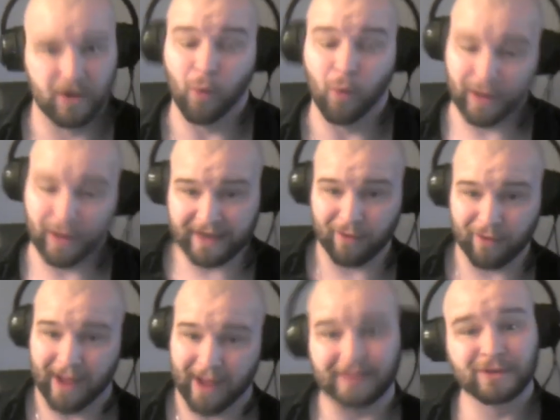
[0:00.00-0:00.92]
We did it
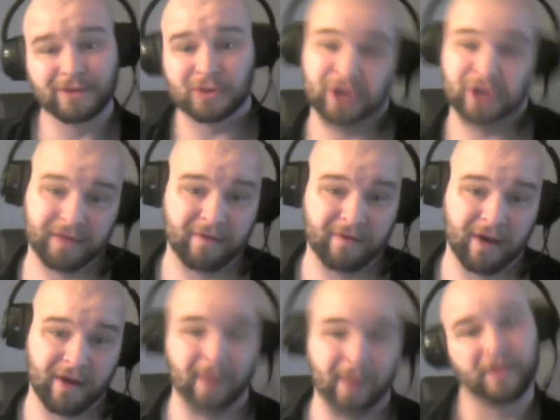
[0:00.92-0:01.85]
right, shut the
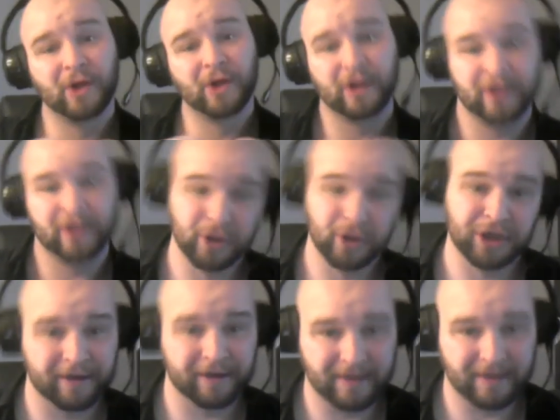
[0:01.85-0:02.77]
fuck up. Your
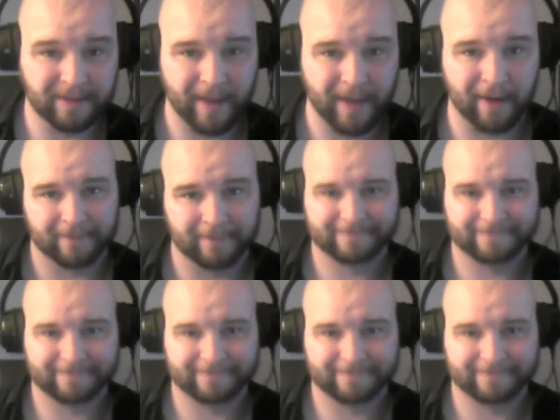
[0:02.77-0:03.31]
shit doesn't matter.